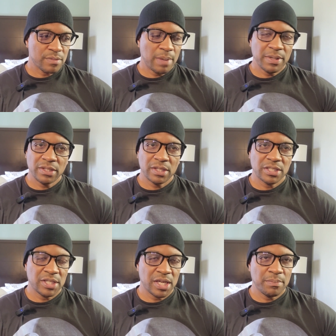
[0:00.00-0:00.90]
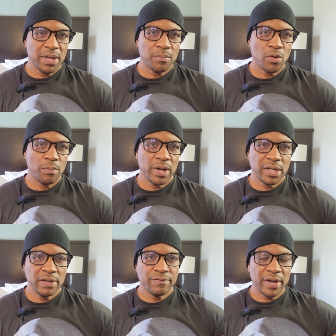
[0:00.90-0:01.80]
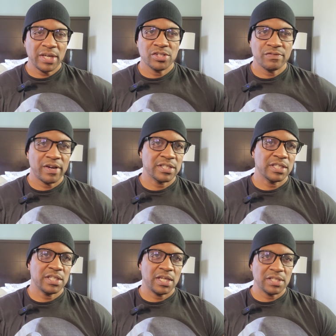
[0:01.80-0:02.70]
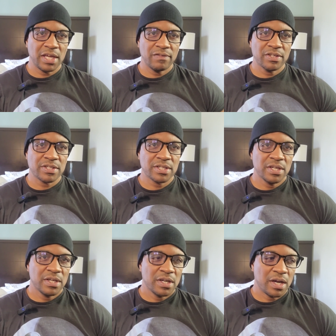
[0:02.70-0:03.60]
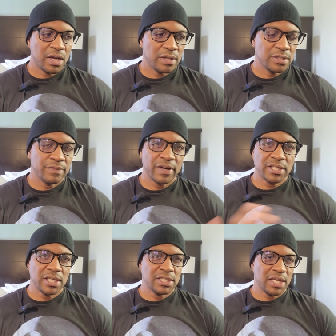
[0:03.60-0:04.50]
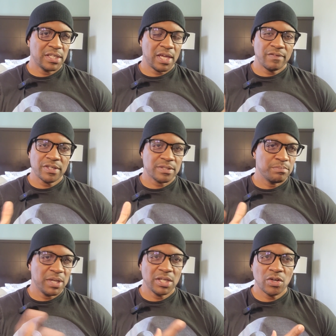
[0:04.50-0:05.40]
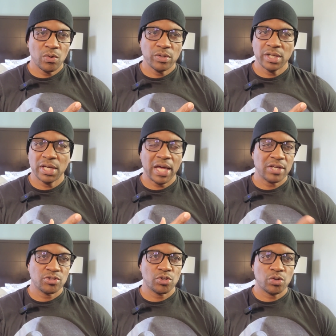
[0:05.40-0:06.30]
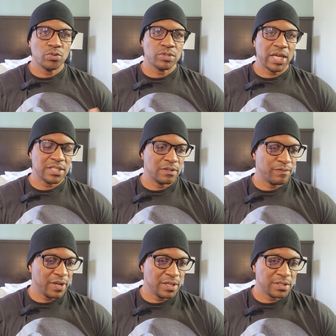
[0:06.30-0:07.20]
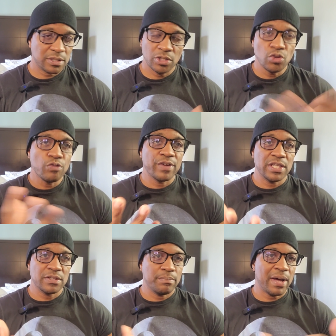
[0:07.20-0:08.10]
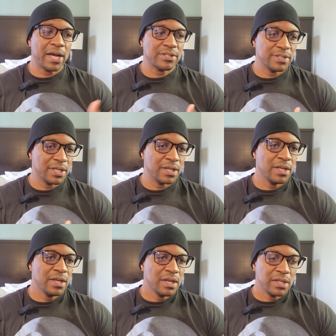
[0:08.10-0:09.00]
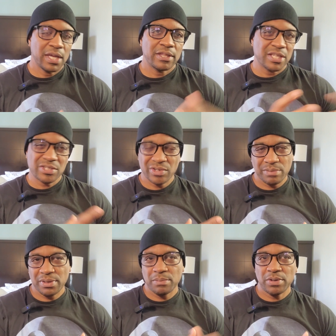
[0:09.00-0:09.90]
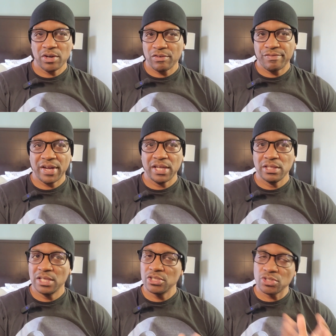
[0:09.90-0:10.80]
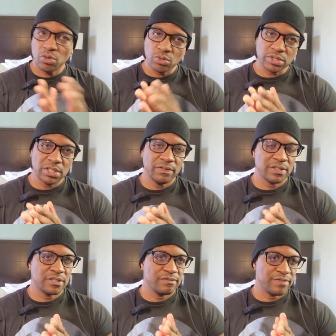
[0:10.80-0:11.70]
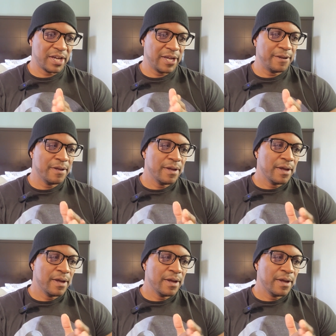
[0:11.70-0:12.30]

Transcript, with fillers: Maybe he thinks he can make more money fighting Gervonta Tank Davis uh, Gervonta Tank Davis being known in a lot of circles as the face, the new face of boxing. Yeah, that's going to be a bigger fight than the Shakur Stevenson fight.